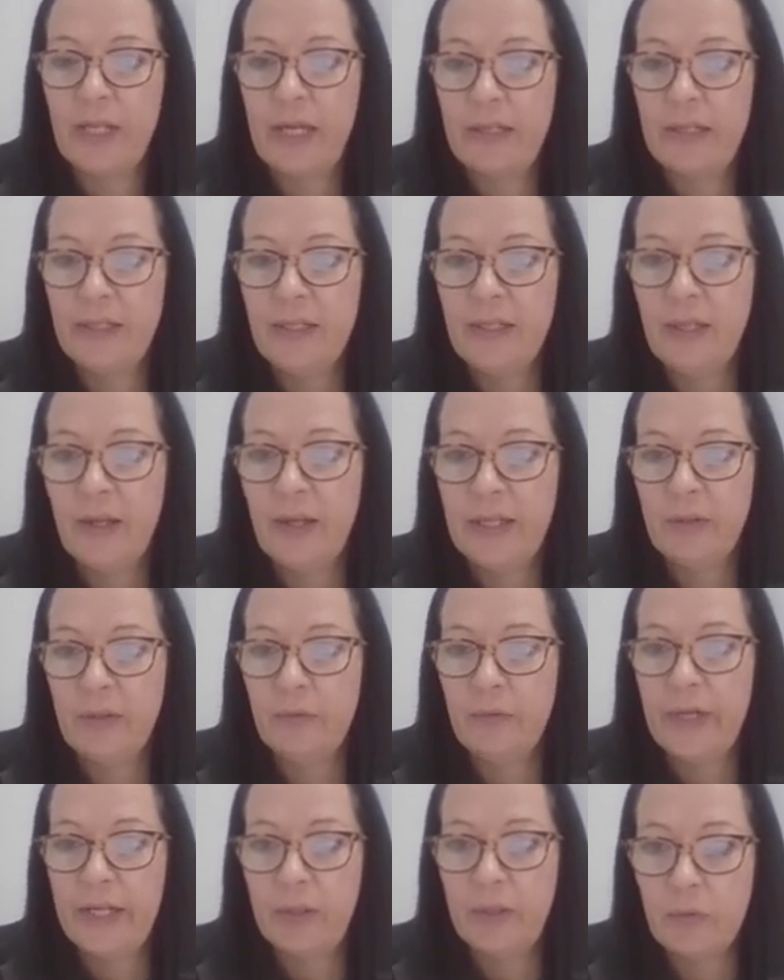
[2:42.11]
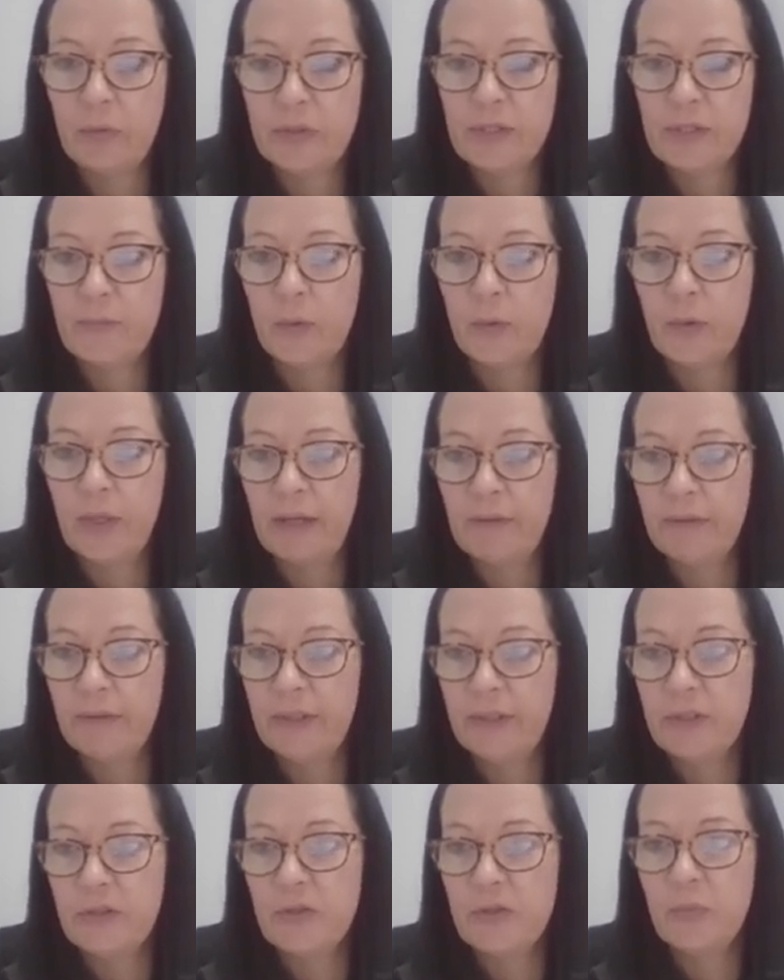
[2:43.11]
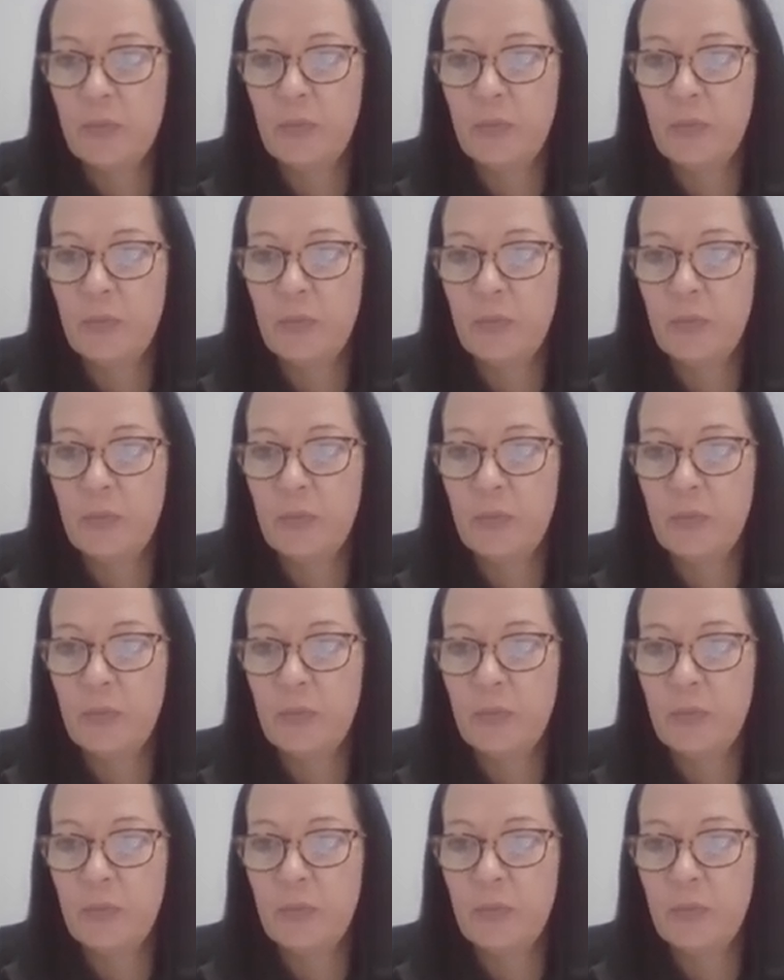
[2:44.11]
underlying records for governance,